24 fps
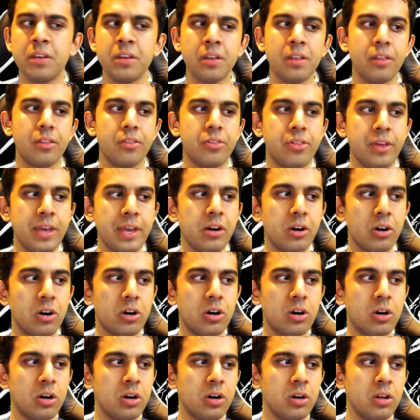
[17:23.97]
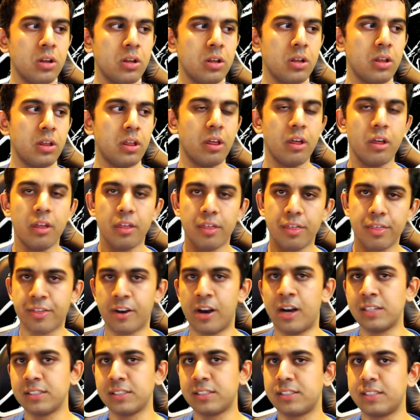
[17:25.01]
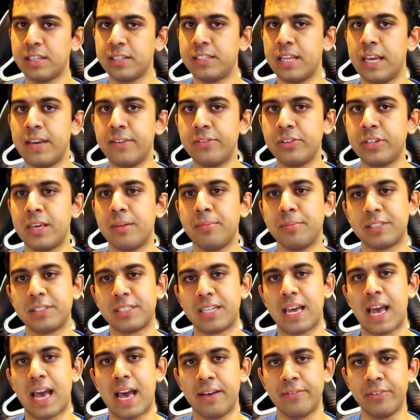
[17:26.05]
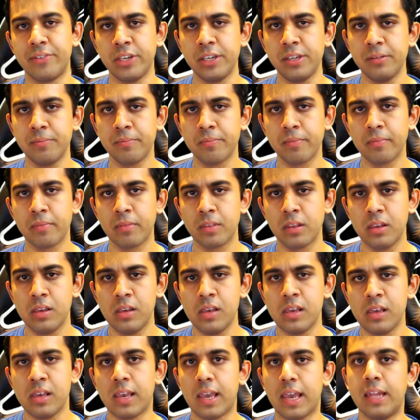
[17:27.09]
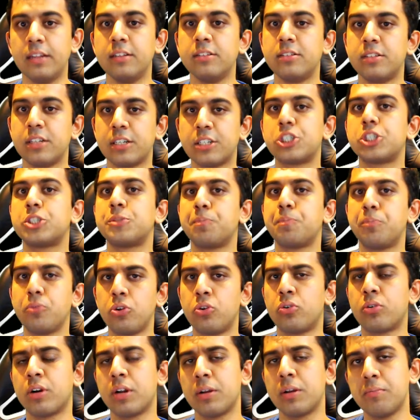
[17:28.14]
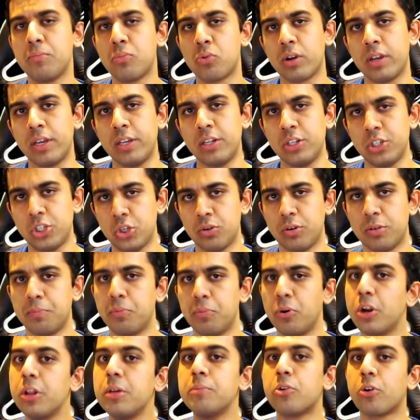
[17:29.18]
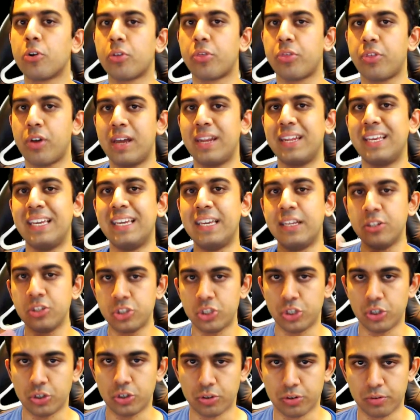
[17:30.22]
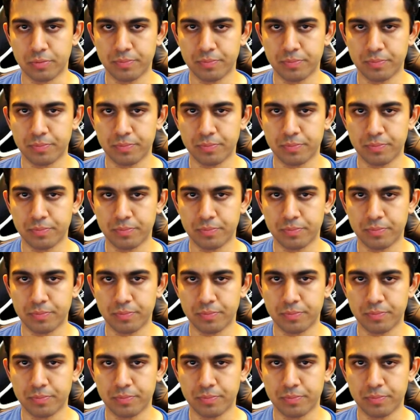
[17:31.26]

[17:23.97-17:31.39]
They are thoughts that David Kim is having and is exploring more into and putting more thought into.